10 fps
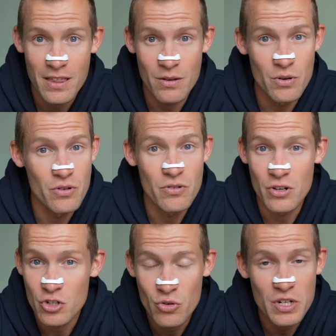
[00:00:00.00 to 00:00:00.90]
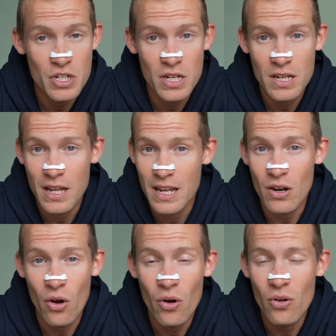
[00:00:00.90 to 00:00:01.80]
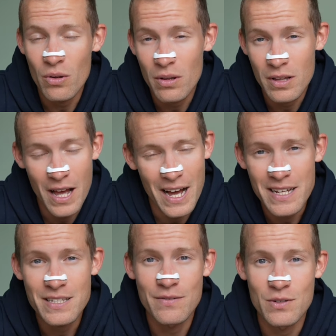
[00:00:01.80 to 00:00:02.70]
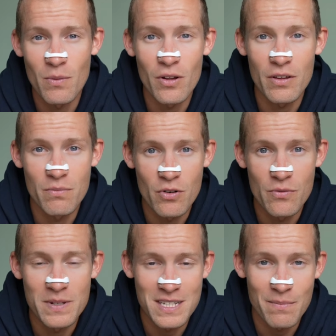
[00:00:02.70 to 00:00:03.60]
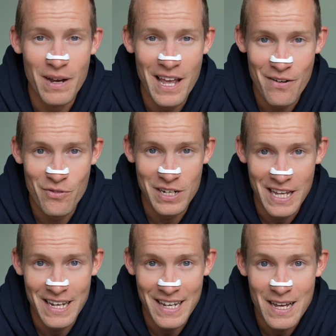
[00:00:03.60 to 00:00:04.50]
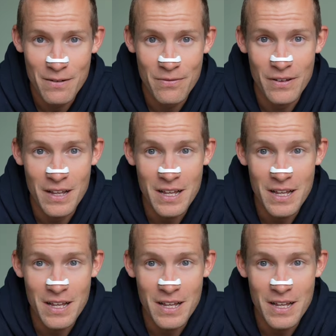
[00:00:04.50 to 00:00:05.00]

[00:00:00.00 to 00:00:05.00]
through nutrition and all kinds of small improvements in my everyday life